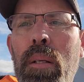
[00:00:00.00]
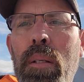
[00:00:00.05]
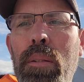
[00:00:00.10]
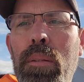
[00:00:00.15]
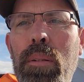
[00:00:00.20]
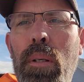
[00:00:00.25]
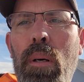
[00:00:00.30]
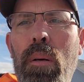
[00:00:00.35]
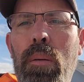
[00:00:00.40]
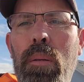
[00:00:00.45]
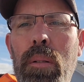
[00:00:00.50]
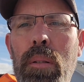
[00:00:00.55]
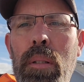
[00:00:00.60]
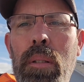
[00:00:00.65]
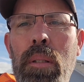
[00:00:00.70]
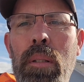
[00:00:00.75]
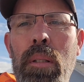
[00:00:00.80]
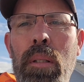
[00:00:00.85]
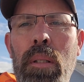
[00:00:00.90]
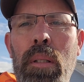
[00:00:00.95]
so
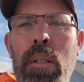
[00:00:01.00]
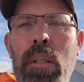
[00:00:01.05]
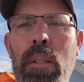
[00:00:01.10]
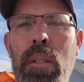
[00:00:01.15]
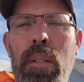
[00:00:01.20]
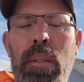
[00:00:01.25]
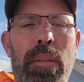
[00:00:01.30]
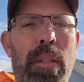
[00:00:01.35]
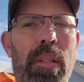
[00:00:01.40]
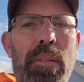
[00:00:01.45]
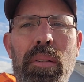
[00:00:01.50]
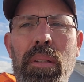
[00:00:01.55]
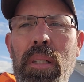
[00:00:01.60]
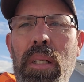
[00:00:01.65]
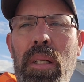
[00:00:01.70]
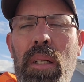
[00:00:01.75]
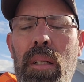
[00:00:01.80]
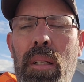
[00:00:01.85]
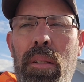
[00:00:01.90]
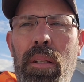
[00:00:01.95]
doesn't need
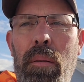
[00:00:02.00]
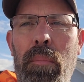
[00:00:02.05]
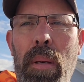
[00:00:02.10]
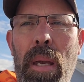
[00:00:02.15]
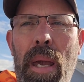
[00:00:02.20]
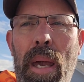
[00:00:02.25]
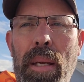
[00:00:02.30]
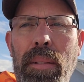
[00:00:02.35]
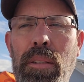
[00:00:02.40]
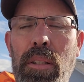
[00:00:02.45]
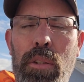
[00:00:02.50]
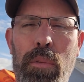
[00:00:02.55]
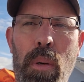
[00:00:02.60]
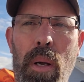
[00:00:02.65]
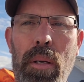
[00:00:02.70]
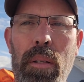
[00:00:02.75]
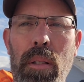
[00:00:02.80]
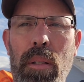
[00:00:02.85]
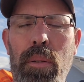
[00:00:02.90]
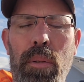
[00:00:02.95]
anything bad, just
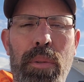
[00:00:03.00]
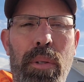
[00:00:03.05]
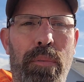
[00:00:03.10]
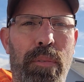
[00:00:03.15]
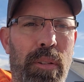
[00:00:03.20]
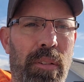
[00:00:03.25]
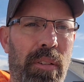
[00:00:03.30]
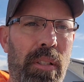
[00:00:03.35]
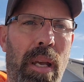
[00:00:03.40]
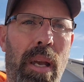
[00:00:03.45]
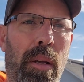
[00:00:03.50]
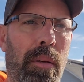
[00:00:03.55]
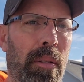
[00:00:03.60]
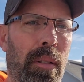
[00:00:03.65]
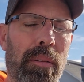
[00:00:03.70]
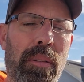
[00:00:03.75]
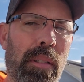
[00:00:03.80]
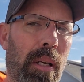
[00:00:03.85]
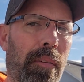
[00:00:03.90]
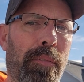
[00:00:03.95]
want a little different sound,
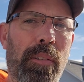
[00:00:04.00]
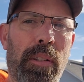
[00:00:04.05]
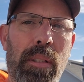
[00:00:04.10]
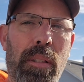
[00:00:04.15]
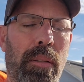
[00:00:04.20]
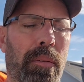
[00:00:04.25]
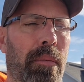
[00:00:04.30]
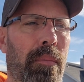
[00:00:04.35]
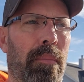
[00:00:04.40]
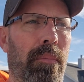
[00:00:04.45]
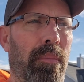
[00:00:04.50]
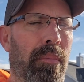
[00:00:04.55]
and definitely